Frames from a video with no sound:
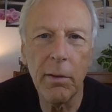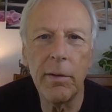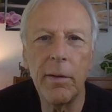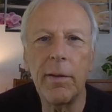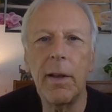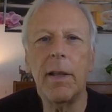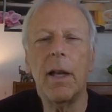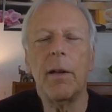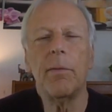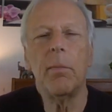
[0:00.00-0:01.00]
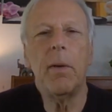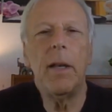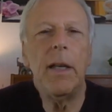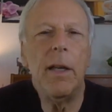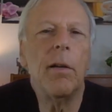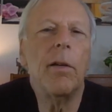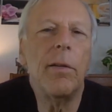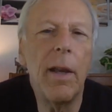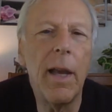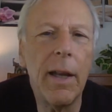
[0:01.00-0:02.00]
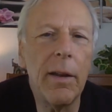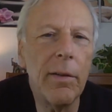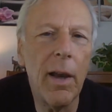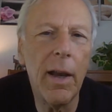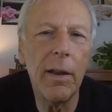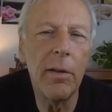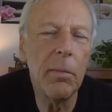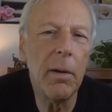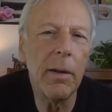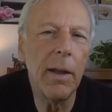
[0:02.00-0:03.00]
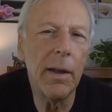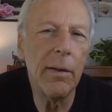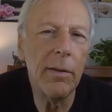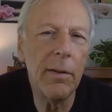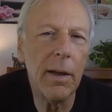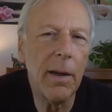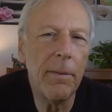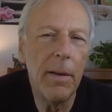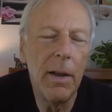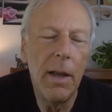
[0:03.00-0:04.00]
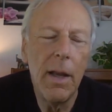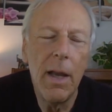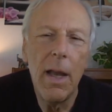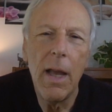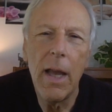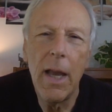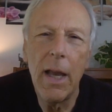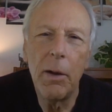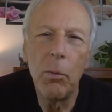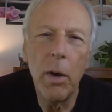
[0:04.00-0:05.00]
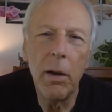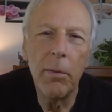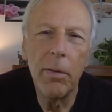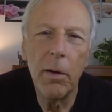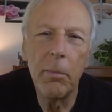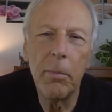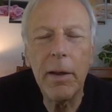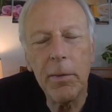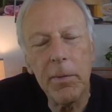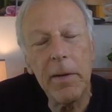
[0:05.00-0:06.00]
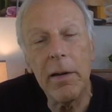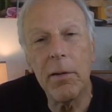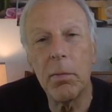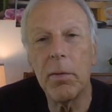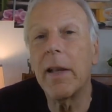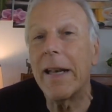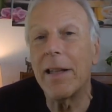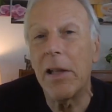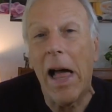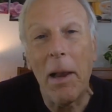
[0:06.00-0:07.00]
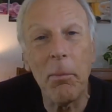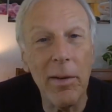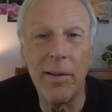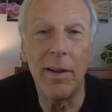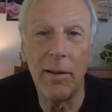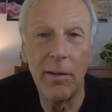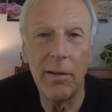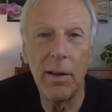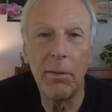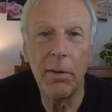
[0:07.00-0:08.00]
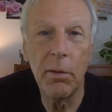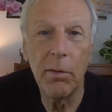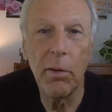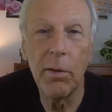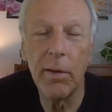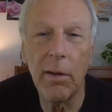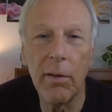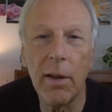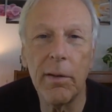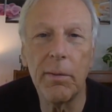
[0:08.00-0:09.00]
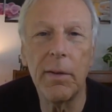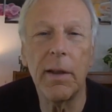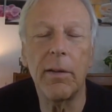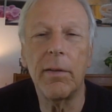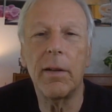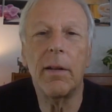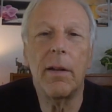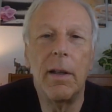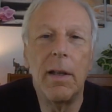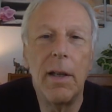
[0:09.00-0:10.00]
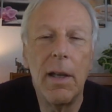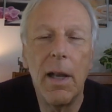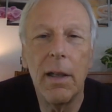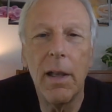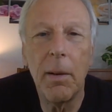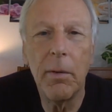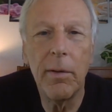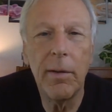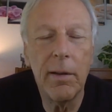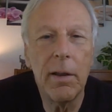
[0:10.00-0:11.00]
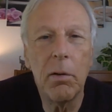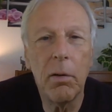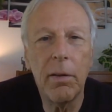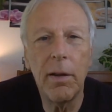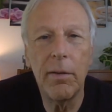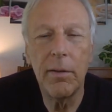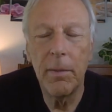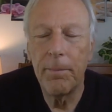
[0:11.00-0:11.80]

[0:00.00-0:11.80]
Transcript: She said that for many years she had anxiety about getting sick, and one of her biggest fears was getting Lyme disease. She lives in New Jersey, and there's lots of ticks and Lyme disease in the Northeast.